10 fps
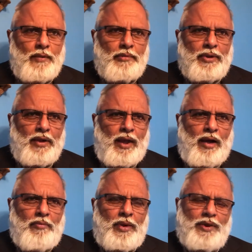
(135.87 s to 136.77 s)
But
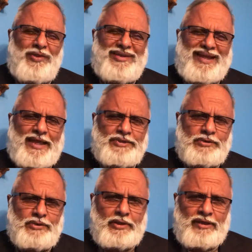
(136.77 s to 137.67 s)
how about on a
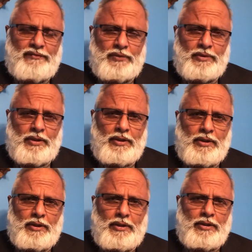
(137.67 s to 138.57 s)
national level?
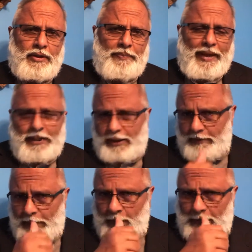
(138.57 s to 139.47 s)
The
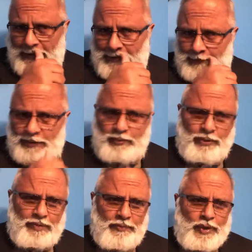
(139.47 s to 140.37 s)
pandemic uh, we
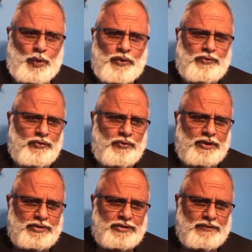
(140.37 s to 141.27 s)
we're going through
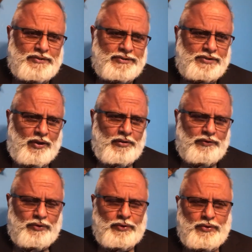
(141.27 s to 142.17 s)
and have just gone
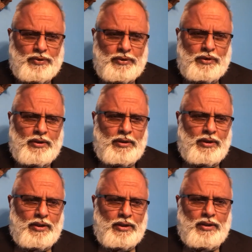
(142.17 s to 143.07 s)
through.
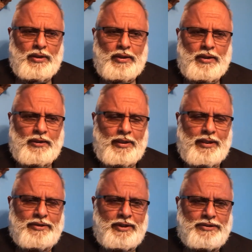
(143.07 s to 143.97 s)
In,
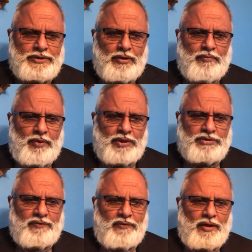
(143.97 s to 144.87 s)
in, in certain parts
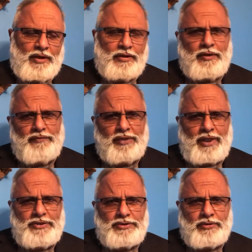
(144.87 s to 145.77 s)
of, uh, of the
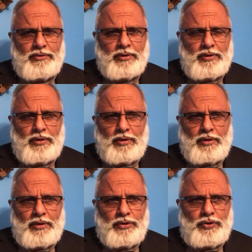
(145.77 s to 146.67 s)
nation
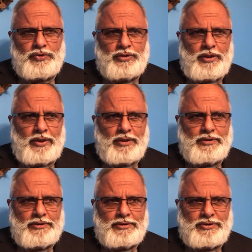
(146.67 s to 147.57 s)
usually it
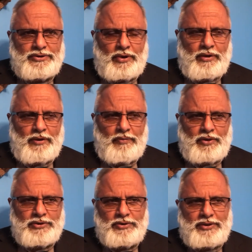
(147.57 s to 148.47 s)
is the southern
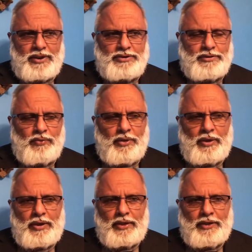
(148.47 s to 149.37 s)
part of the nation
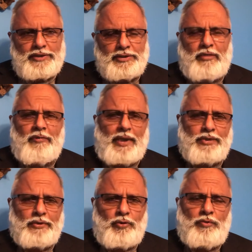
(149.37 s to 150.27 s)
where uh, things are coming back
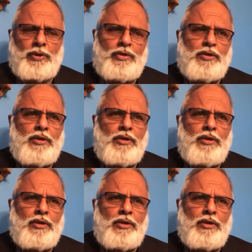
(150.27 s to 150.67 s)
to normal,